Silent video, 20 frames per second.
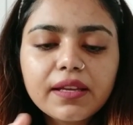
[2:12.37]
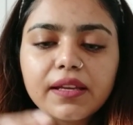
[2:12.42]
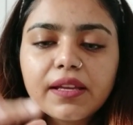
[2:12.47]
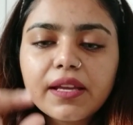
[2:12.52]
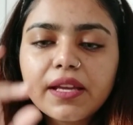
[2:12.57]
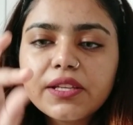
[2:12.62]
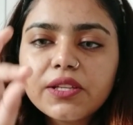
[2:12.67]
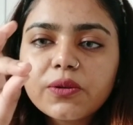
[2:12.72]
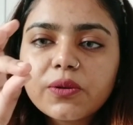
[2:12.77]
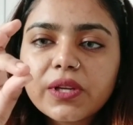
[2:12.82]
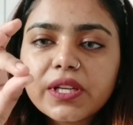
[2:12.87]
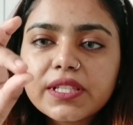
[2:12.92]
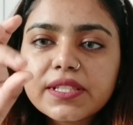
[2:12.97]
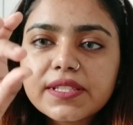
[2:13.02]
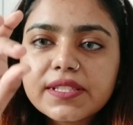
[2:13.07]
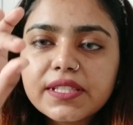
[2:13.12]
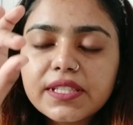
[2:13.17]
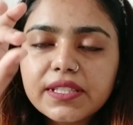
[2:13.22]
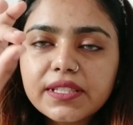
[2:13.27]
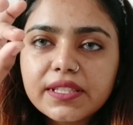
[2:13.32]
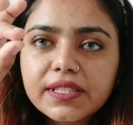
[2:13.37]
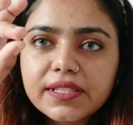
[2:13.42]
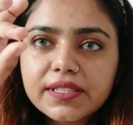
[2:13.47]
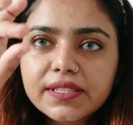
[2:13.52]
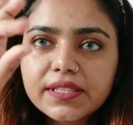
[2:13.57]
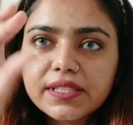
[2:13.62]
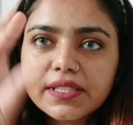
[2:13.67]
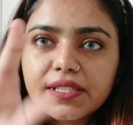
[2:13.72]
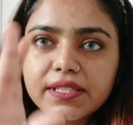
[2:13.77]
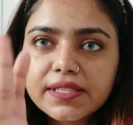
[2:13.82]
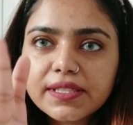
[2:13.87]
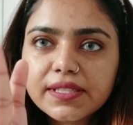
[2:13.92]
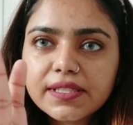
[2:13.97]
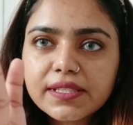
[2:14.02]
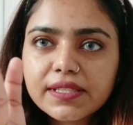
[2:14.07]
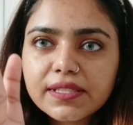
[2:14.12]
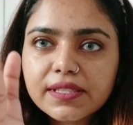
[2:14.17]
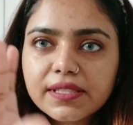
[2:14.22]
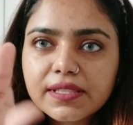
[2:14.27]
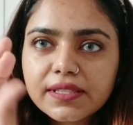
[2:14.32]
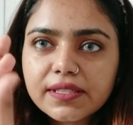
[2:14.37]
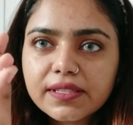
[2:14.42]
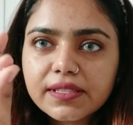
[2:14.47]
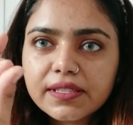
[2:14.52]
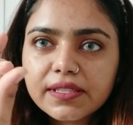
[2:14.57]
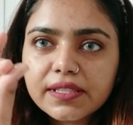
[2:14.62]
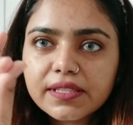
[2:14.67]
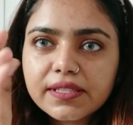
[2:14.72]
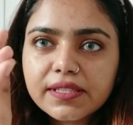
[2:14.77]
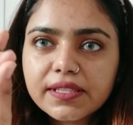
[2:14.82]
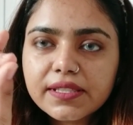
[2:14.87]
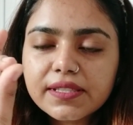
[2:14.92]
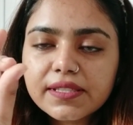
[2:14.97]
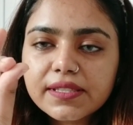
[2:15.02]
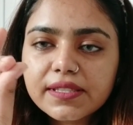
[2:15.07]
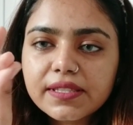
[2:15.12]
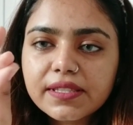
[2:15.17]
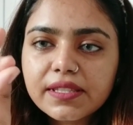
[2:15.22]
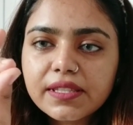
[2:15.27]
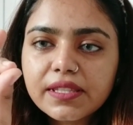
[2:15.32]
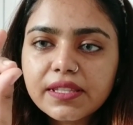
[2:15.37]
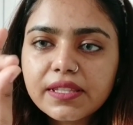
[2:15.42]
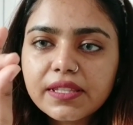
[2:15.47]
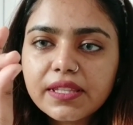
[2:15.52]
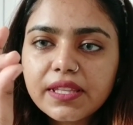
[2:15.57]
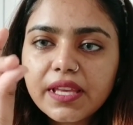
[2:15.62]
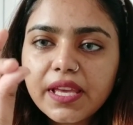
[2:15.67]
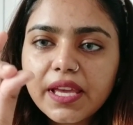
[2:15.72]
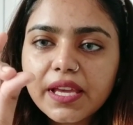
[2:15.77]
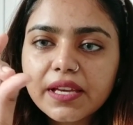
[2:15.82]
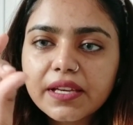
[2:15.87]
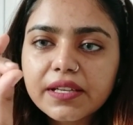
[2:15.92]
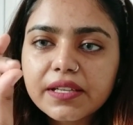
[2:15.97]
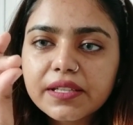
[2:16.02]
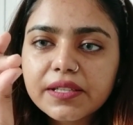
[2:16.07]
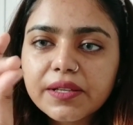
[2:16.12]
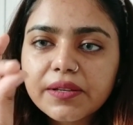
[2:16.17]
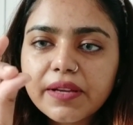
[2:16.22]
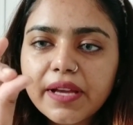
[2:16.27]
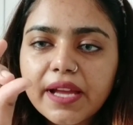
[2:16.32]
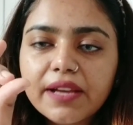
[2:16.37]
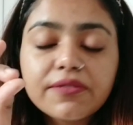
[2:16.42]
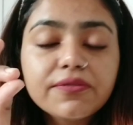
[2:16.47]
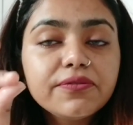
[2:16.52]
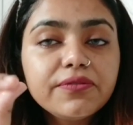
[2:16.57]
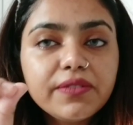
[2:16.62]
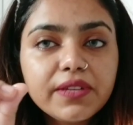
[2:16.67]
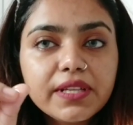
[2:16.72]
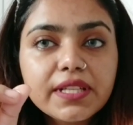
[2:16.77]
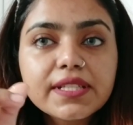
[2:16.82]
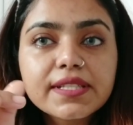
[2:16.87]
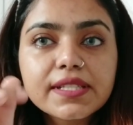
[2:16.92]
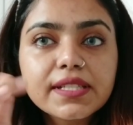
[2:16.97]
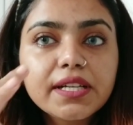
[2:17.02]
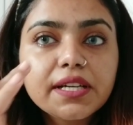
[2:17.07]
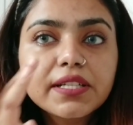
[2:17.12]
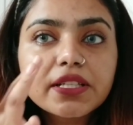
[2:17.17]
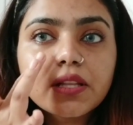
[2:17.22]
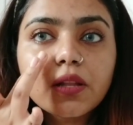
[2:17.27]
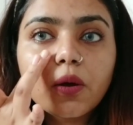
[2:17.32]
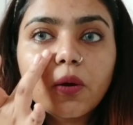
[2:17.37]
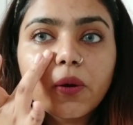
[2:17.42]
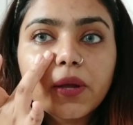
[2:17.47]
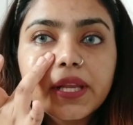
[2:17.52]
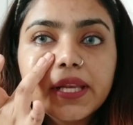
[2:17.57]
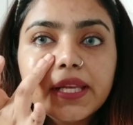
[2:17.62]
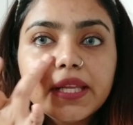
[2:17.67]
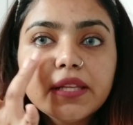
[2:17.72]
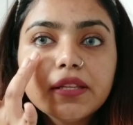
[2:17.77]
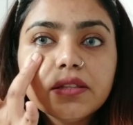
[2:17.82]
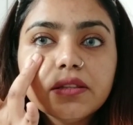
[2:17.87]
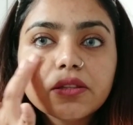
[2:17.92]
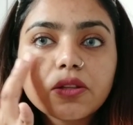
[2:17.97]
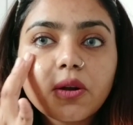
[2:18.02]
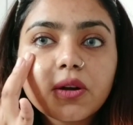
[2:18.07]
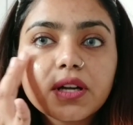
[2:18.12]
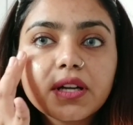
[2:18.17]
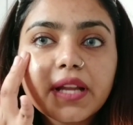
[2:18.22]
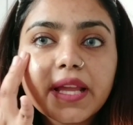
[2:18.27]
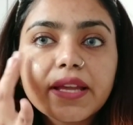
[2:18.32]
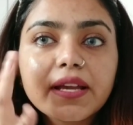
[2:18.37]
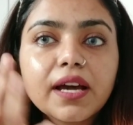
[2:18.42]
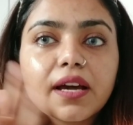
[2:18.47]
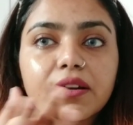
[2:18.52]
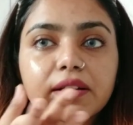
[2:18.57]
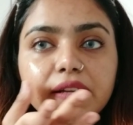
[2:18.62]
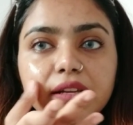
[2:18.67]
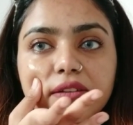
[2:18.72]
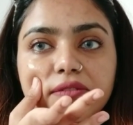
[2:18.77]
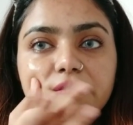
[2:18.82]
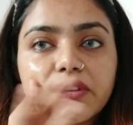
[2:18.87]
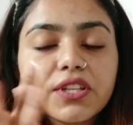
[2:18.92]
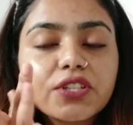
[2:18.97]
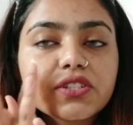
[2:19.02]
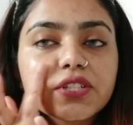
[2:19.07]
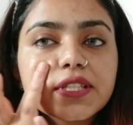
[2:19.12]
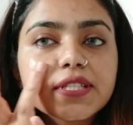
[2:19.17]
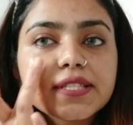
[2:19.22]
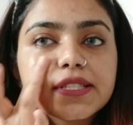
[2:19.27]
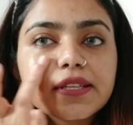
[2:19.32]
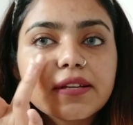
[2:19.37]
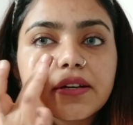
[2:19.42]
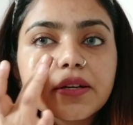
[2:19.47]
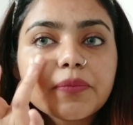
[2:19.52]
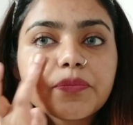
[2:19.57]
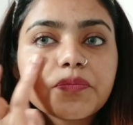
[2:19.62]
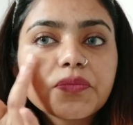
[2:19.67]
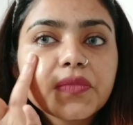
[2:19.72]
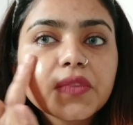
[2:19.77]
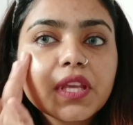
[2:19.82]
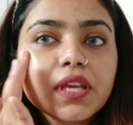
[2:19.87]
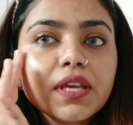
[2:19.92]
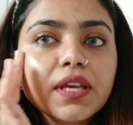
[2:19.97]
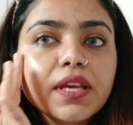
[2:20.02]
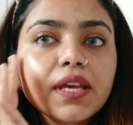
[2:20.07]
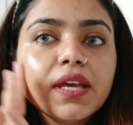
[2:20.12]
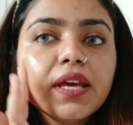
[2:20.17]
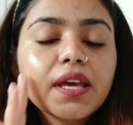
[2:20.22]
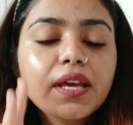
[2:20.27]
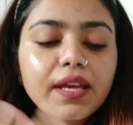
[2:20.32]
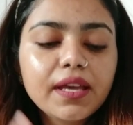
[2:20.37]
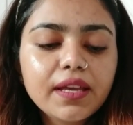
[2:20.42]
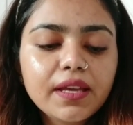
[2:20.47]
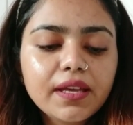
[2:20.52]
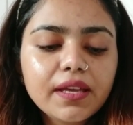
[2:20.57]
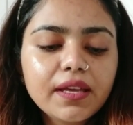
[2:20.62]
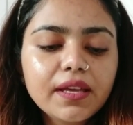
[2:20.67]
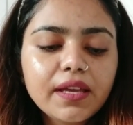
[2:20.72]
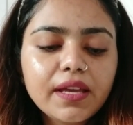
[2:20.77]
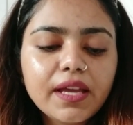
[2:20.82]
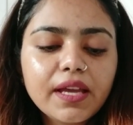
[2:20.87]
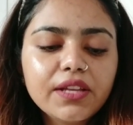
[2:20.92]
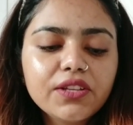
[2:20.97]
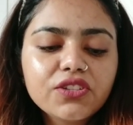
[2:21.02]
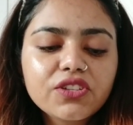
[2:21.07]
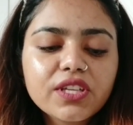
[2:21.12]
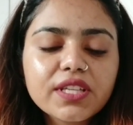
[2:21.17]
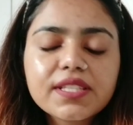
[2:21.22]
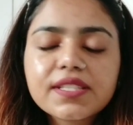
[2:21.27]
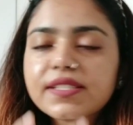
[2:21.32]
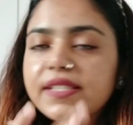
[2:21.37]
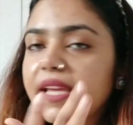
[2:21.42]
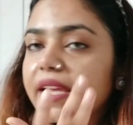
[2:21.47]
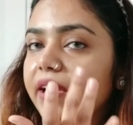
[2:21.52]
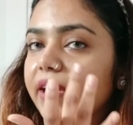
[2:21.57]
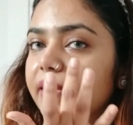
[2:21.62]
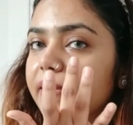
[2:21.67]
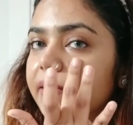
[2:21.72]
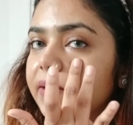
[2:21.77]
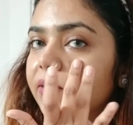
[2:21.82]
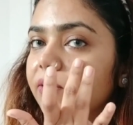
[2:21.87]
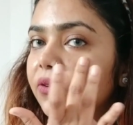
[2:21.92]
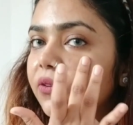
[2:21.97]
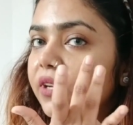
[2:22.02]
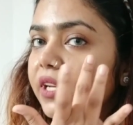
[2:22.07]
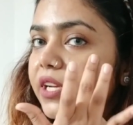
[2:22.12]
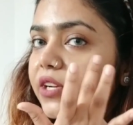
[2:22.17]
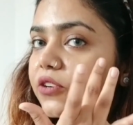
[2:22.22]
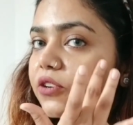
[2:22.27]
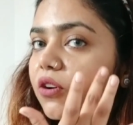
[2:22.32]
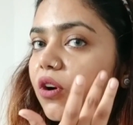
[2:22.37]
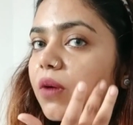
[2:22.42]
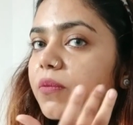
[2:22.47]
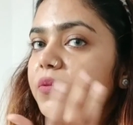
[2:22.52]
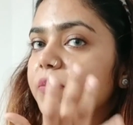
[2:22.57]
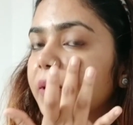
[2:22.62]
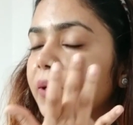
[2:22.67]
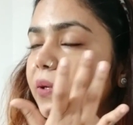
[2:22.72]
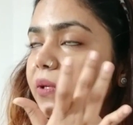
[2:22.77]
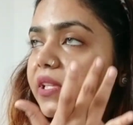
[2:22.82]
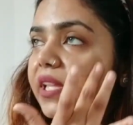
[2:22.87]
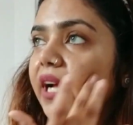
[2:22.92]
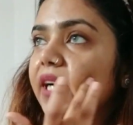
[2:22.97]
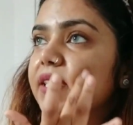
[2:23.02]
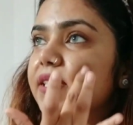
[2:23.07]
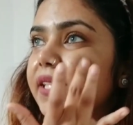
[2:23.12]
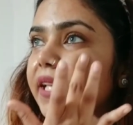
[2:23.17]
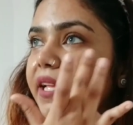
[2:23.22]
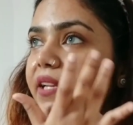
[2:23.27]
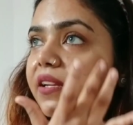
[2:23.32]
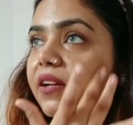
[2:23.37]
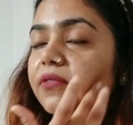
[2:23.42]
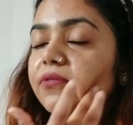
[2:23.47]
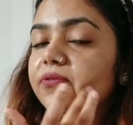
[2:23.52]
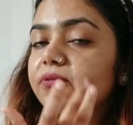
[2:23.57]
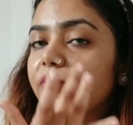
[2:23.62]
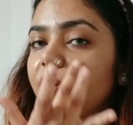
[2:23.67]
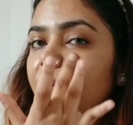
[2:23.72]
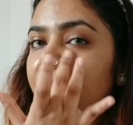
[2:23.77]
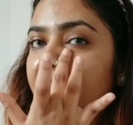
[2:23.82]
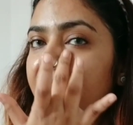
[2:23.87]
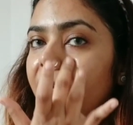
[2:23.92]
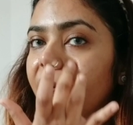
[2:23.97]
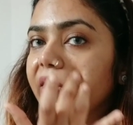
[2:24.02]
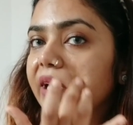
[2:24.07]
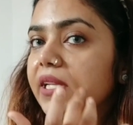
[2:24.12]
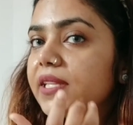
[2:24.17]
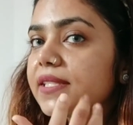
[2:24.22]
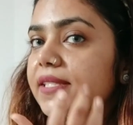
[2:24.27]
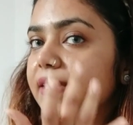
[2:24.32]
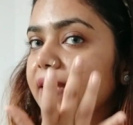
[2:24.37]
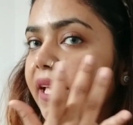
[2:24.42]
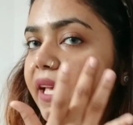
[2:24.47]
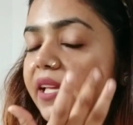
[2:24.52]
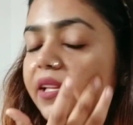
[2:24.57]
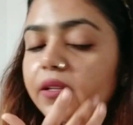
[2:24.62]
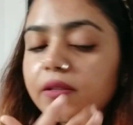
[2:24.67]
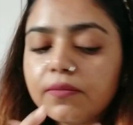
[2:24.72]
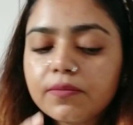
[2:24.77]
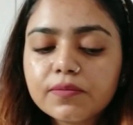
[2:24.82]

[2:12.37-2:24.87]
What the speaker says: And you can see this is thick and feels little oily, not like our conventional serum. And just taking 3 drops because that's enough for my oily skin.